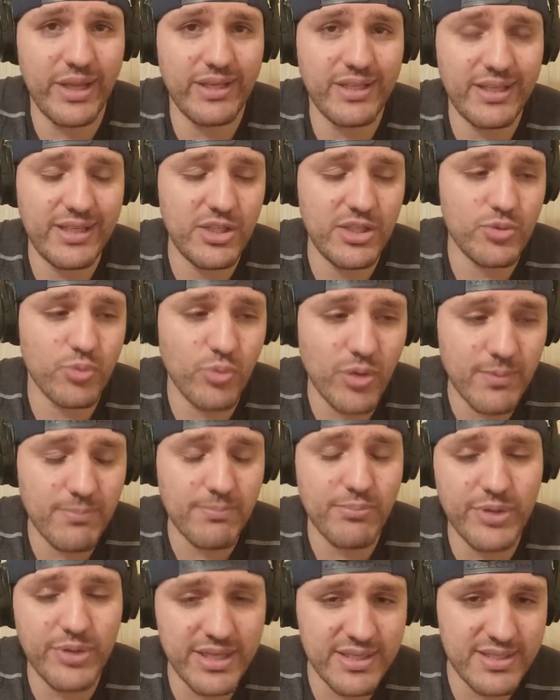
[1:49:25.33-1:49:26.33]
And each one
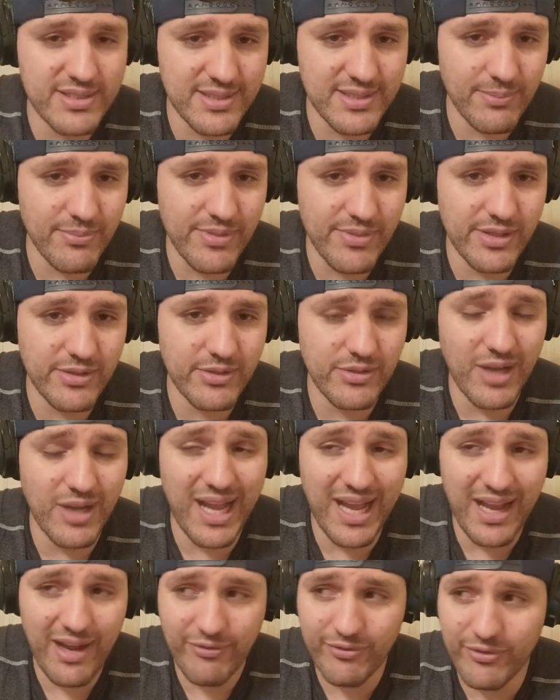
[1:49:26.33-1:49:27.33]
brings something to
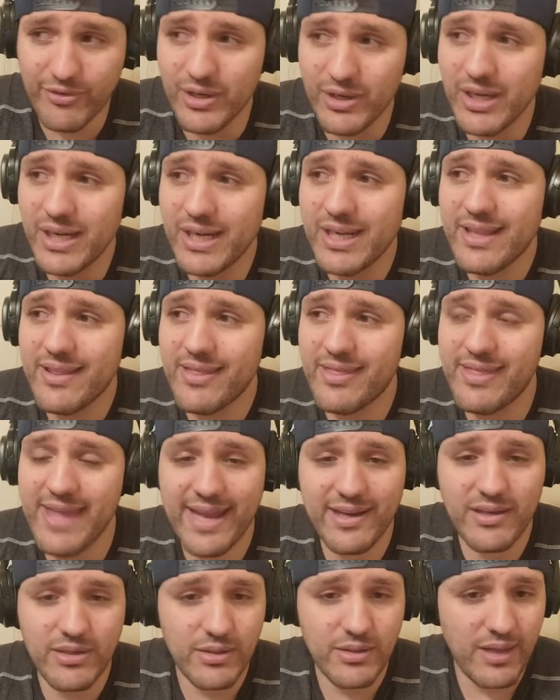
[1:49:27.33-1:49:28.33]
offer
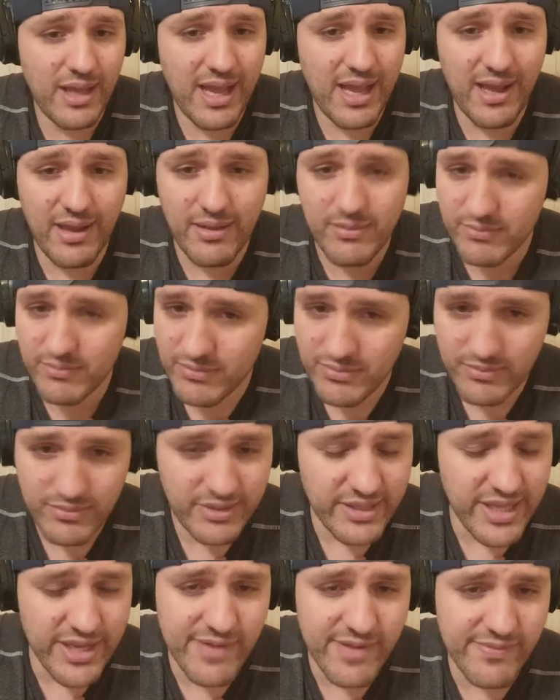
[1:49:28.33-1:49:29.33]
that
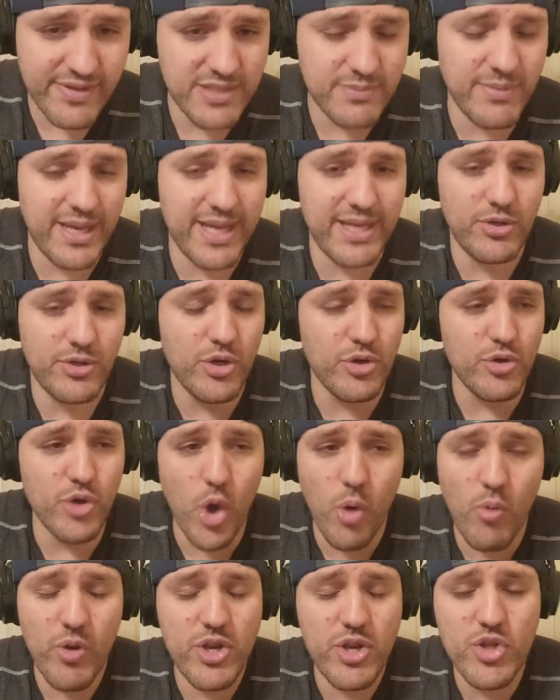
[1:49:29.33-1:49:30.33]
none of us might know.
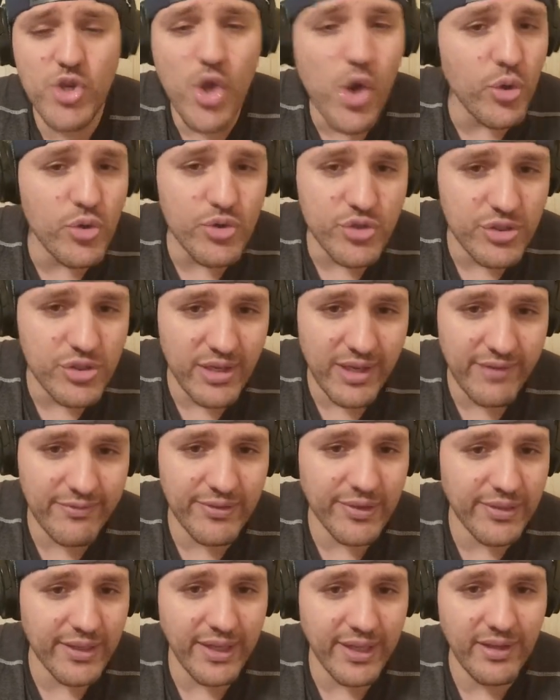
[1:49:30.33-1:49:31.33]
No one knows
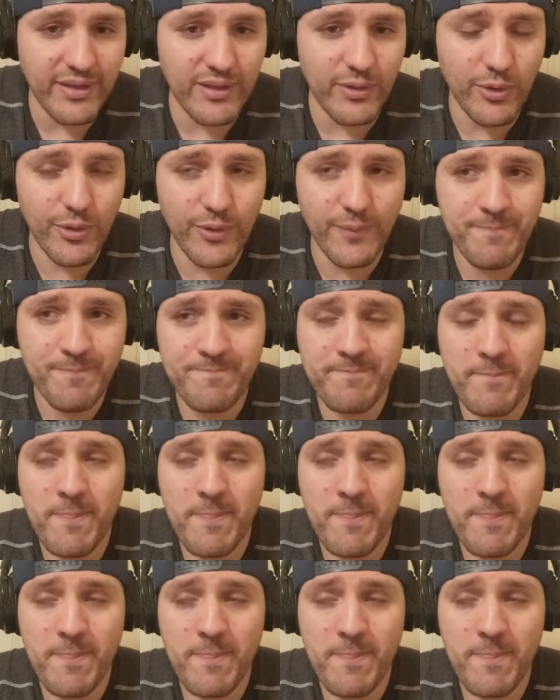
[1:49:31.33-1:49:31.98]
everything, you know.